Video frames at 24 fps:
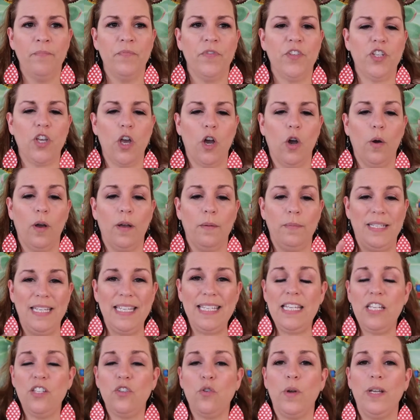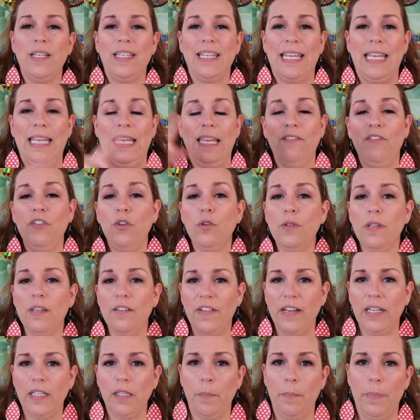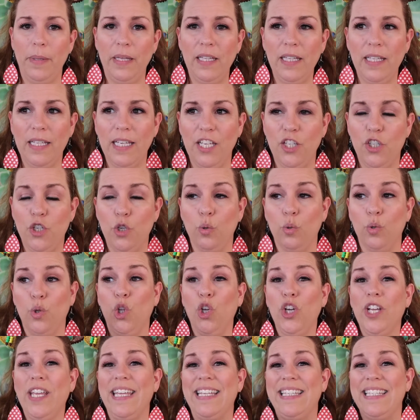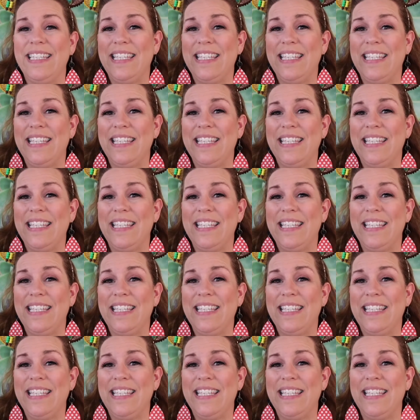So Disney's going to give you the availability to look and